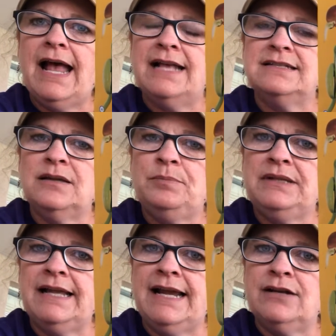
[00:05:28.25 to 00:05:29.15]
as the
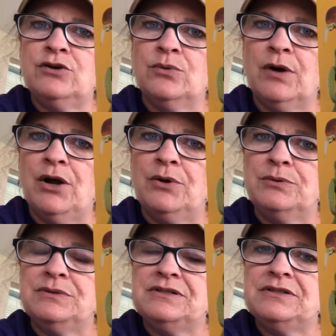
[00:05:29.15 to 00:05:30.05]
plant
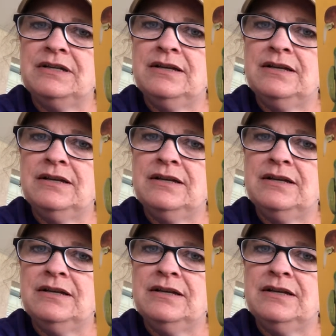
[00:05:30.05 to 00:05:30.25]
grows.